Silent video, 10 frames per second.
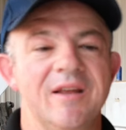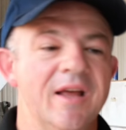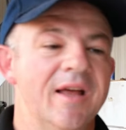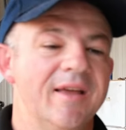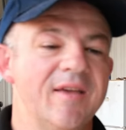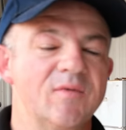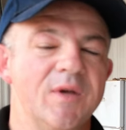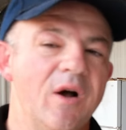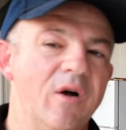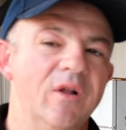It gives
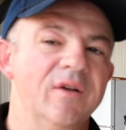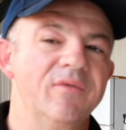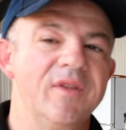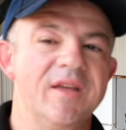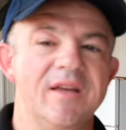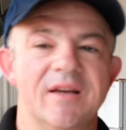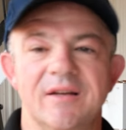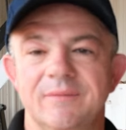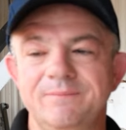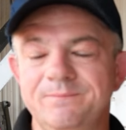me all of the
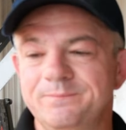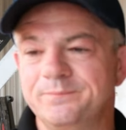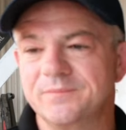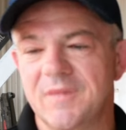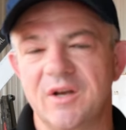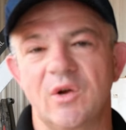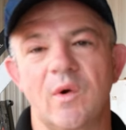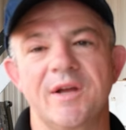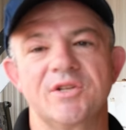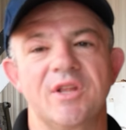
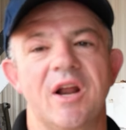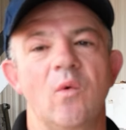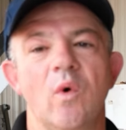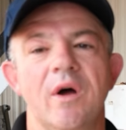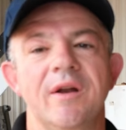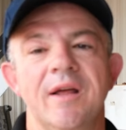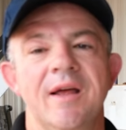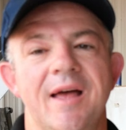integration that I want,